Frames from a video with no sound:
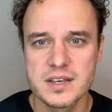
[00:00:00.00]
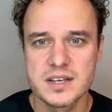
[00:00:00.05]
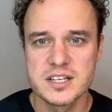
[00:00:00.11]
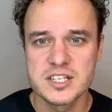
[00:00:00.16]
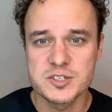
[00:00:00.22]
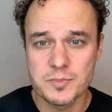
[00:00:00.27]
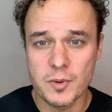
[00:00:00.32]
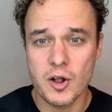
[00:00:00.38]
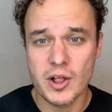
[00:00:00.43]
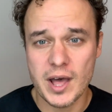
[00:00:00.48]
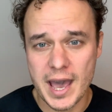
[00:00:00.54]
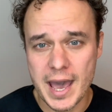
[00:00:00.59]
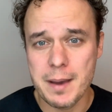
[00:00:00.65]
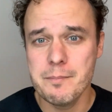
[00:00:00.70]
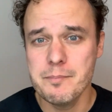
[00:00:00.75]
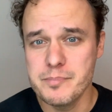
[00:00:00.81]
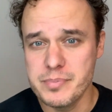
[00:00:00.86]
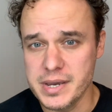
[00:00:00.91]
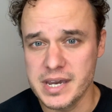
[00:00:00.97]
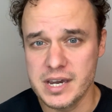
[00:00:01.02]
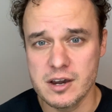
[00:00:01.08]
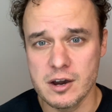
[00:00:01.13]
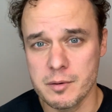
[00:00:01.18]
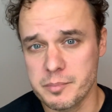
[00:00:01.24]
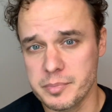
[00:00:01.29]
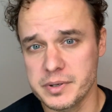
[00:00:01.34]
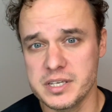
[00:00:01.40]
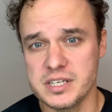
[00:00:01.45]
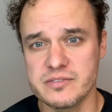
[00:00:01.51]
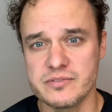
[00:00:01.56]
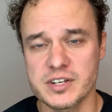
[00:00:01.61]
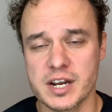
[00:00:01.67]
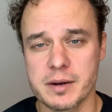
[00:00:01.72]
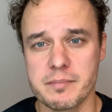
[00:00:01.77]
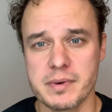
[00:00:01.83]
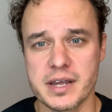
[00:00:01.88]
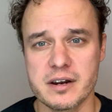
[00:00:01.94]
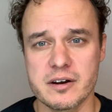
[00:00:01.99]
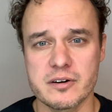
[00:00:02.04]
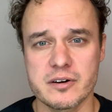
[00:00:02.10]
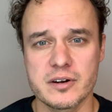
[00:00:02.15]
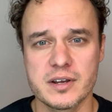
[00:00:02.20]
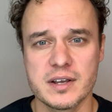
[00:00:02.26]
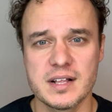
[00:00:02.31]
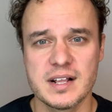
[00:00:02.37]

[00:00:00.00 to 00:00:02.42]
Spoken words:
Small and big companies, for that matter.